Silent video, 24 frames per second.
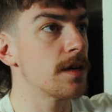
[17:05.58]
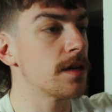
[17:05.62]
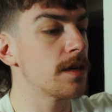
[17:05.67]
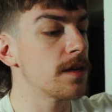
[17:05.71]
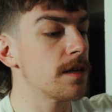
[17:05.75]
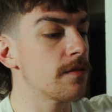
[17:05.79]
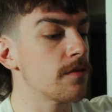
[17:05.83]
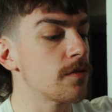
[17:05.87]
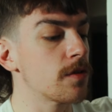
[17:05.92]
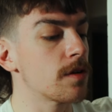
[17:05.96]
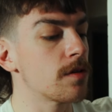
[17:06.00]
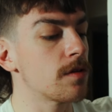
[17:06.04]

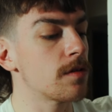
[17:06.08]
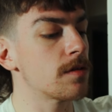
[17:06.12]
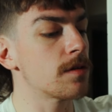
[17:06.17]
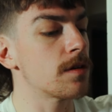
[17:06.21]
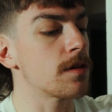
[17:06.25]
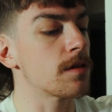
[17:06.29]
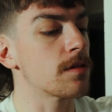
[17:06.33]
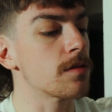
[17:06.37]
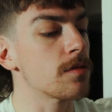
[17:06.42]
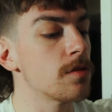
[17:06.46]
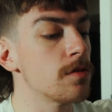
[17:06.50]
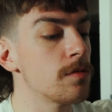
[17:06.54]
And if we go in
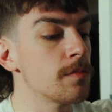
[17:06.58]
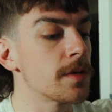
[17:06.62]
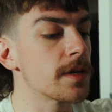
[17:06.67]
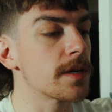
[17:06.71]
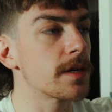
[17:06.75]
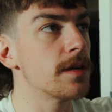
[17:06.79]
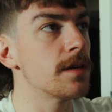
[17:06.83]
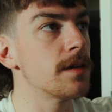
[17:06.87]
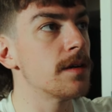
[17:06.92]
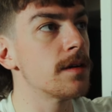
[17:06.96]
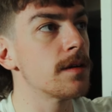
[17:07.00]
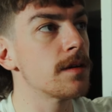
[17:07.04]
our luma
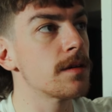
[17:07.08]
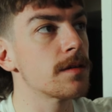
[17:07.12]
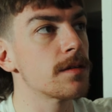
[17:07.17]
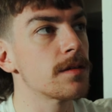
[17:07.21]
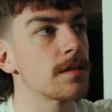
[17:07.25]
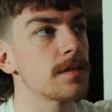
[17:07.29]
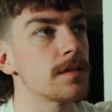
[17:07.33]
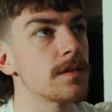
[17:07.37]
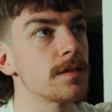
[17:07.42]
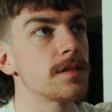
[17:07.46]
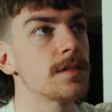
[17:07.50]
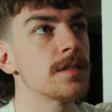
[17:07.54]
keyer,
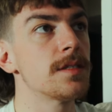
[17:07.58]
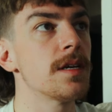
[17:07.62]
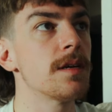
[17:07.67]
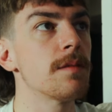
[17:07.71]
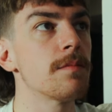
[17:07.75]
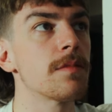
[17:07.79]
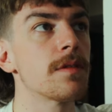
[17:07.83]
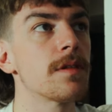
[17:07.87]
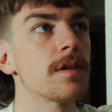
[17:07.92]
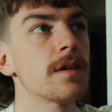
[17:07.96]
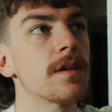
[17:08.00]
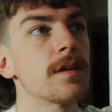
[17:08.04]

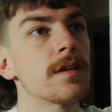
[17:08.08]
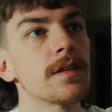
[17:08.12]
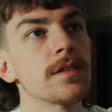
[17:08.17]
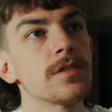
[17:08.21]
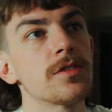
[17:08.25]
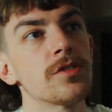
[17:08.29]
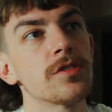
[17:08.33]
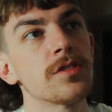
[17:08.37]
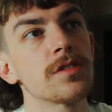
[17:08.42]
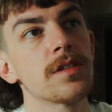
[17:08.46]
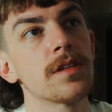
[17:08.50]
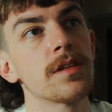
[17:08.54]
same thing,
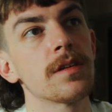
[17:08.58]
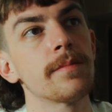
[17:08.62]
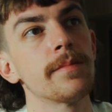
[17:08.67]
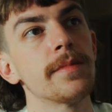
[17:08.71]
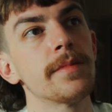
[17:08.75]
it's just a little